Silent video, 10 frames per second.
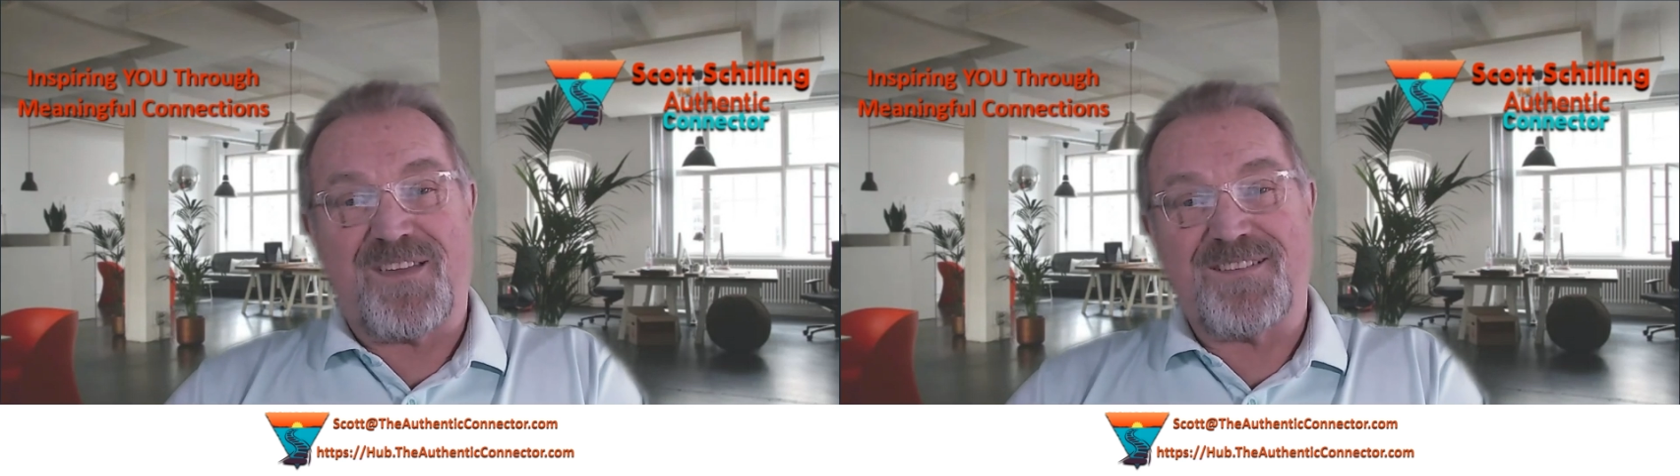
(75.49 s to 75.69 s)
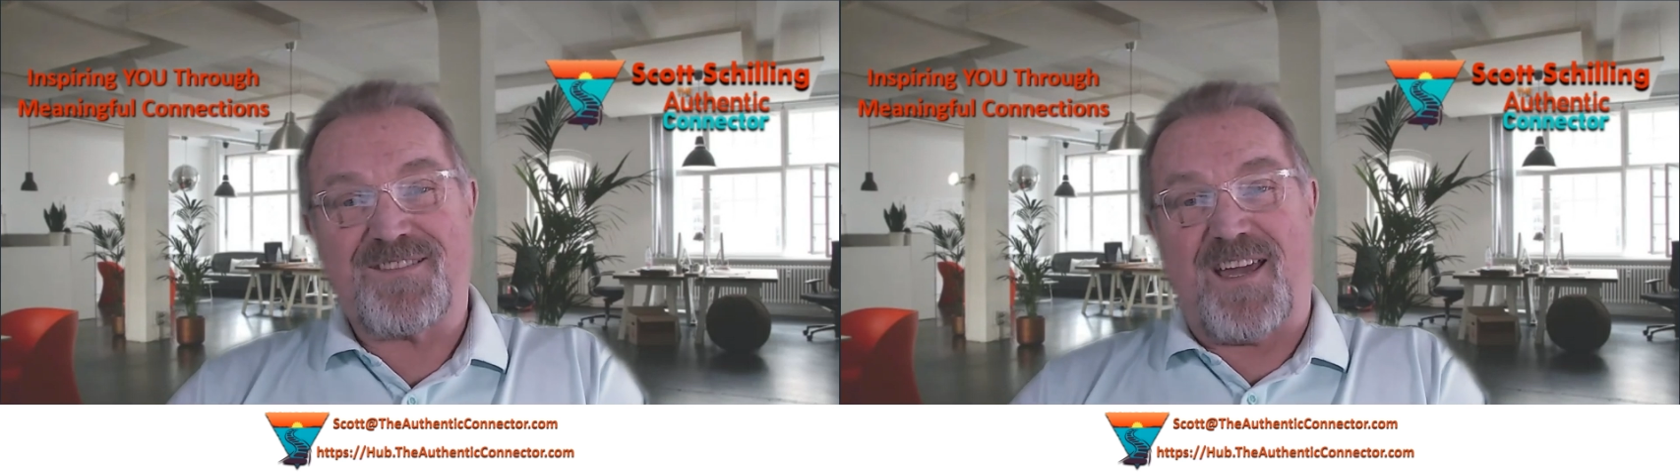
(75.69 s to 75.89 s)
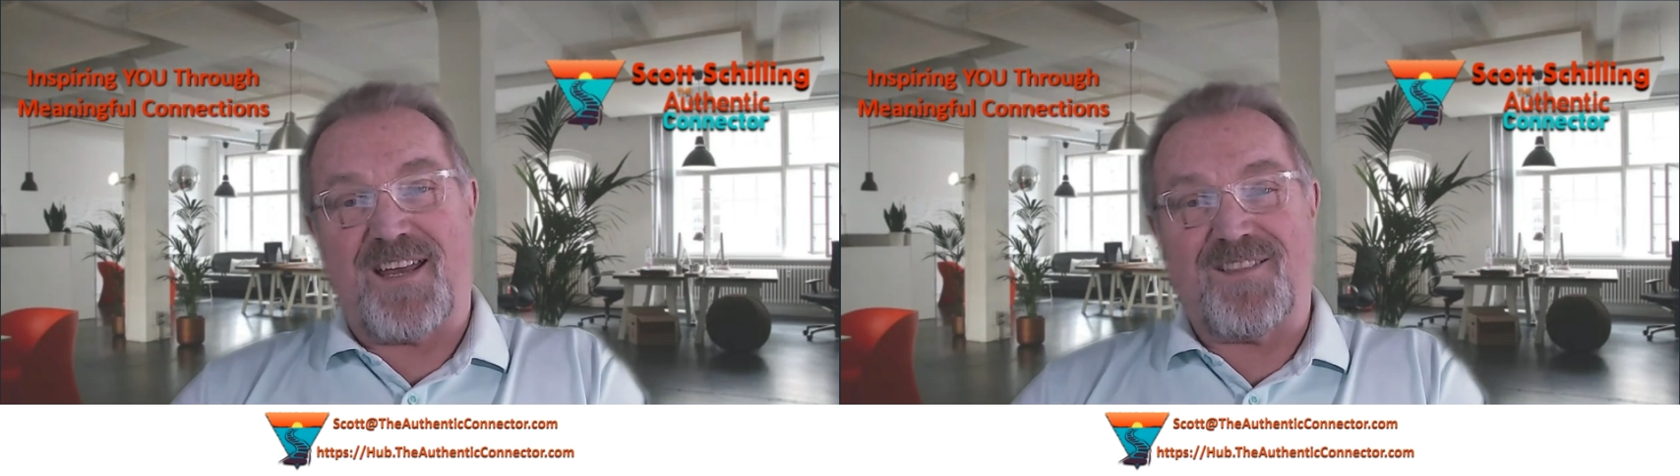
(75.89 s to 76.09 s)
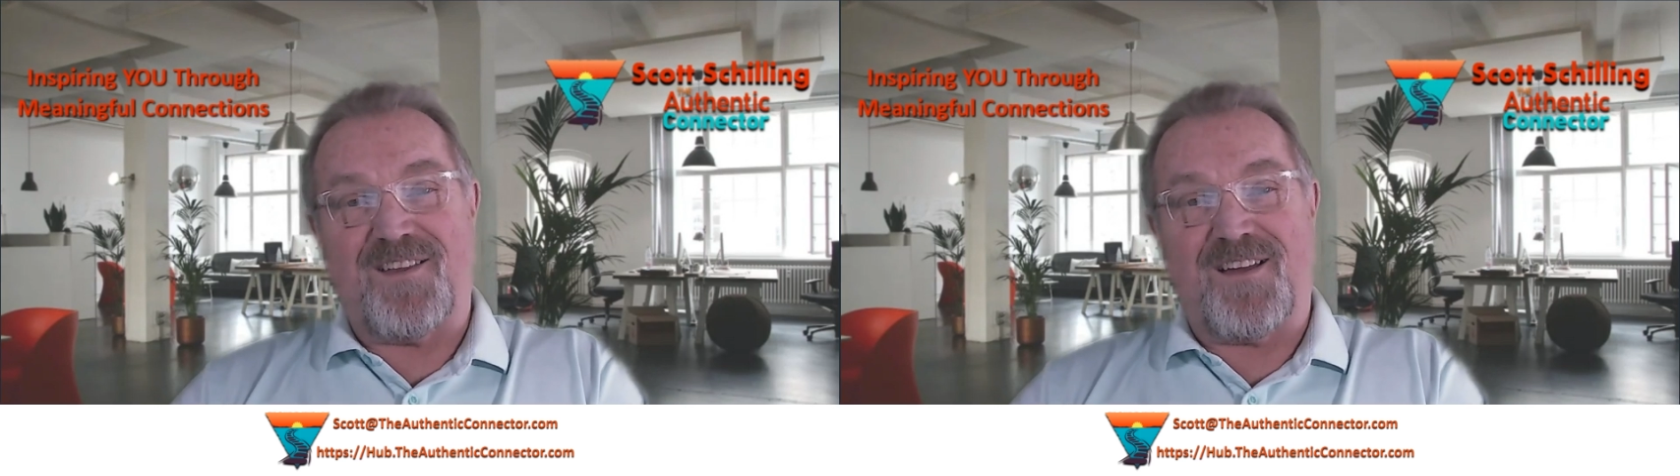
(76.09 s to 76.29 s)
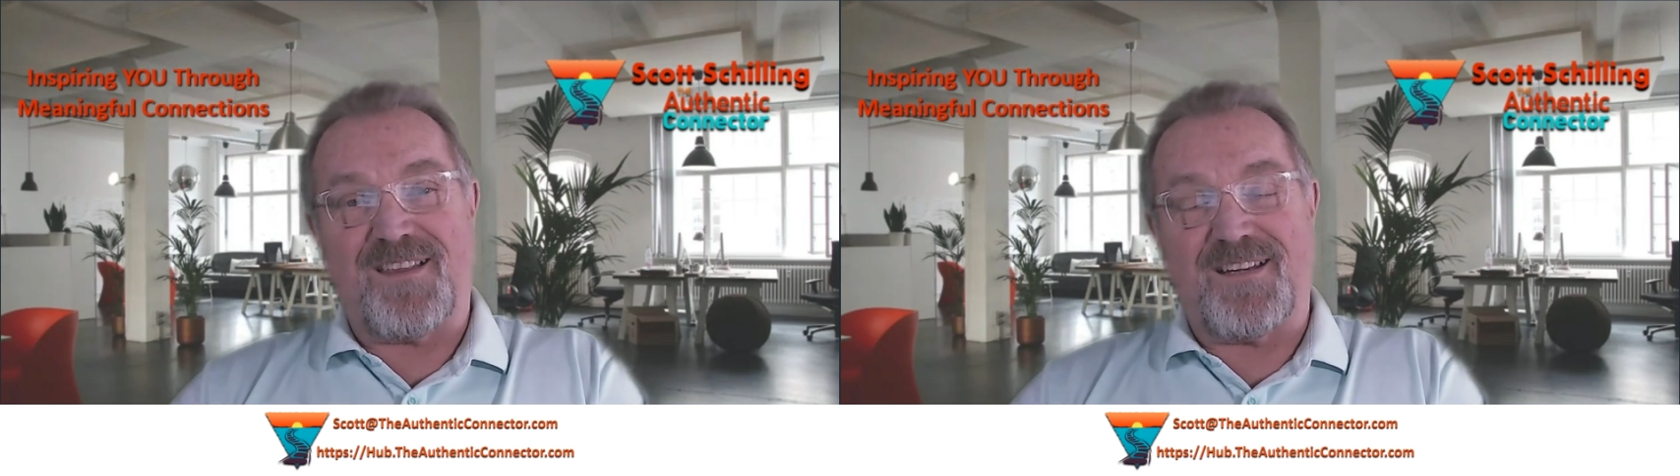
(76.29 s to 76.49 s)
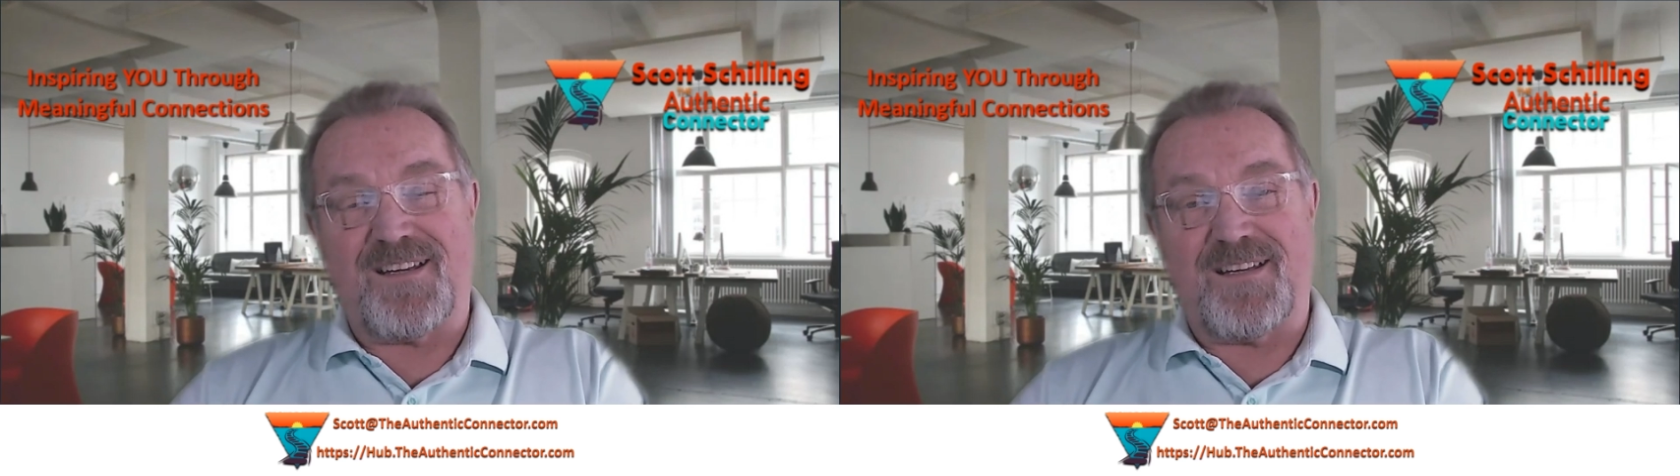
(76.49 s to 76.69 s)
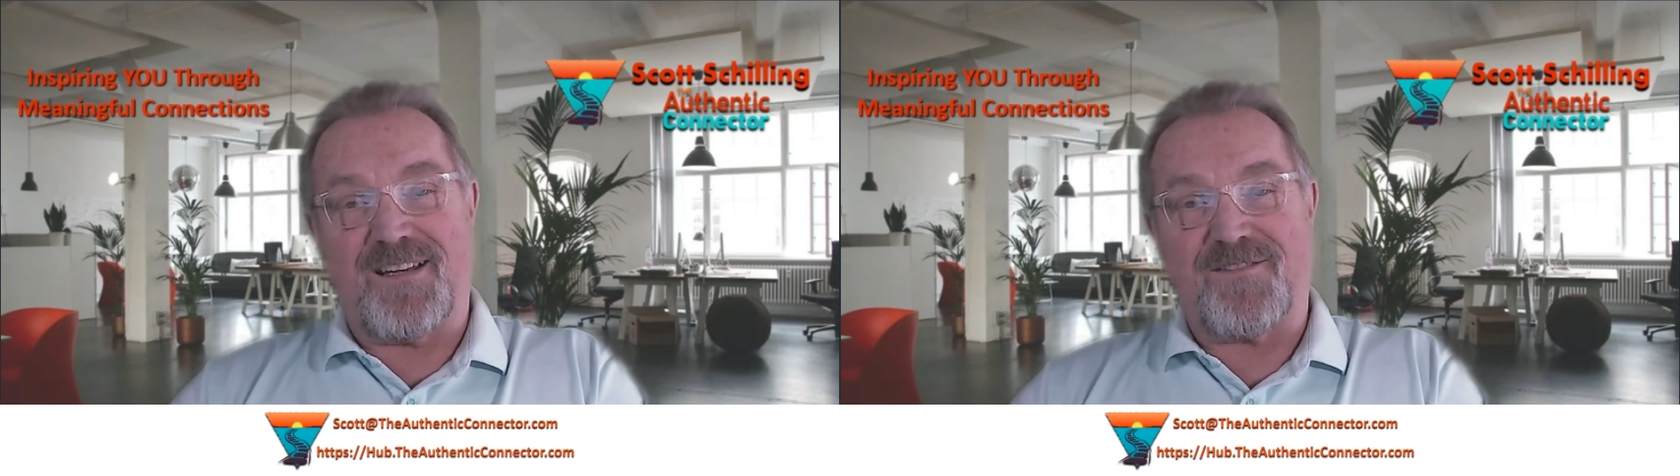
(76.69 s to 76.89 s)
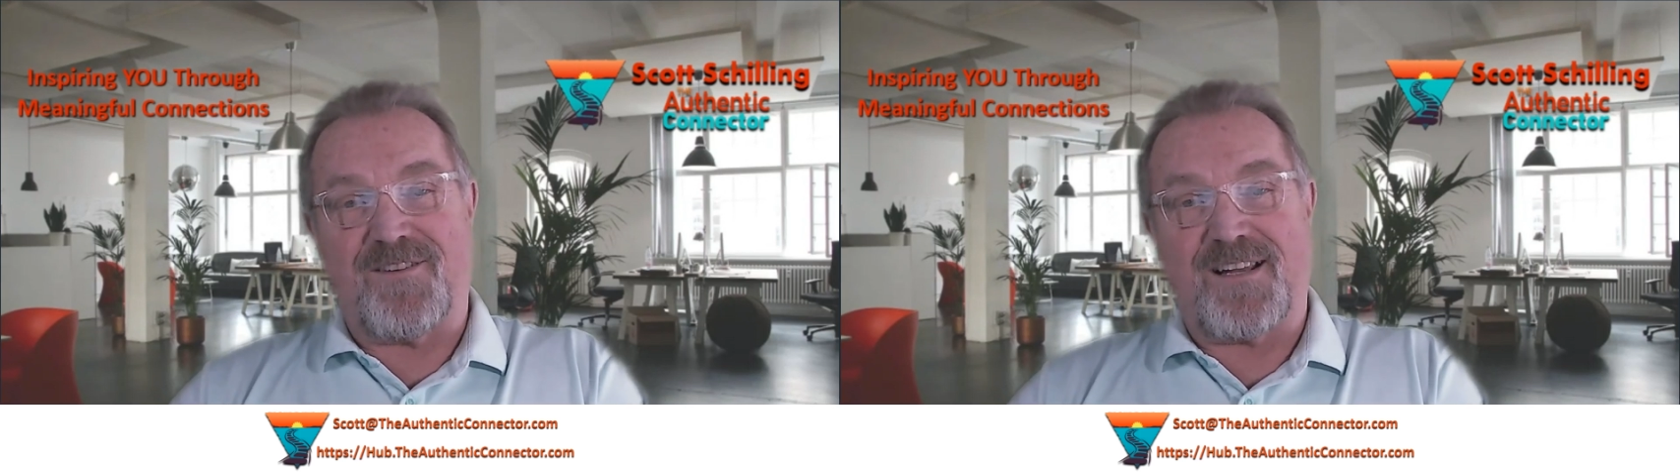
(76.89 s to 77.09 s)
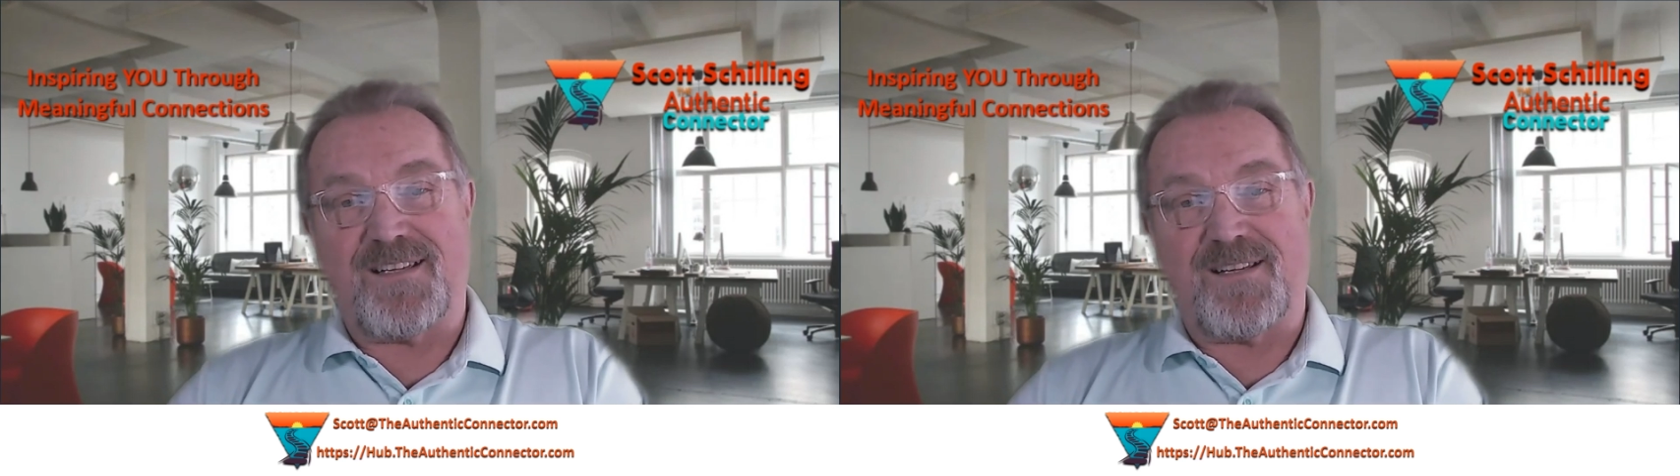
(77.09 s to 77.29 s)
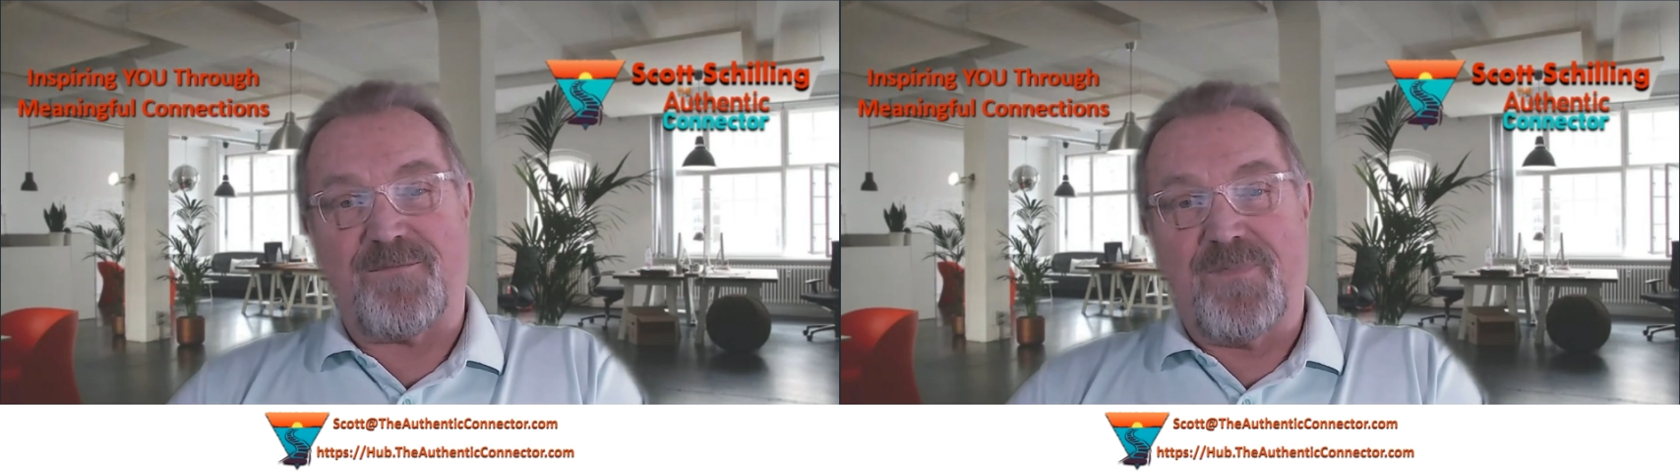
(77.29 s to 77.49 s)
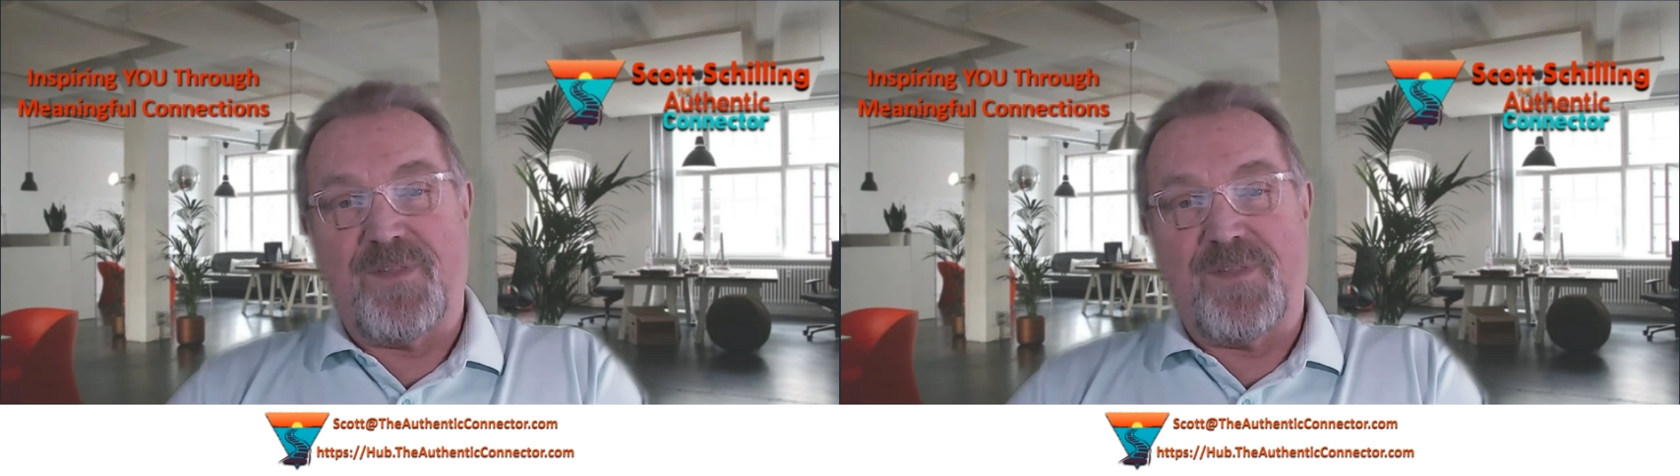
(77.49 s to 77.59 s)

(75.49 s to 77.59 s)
scott at theauthenticconnector.com.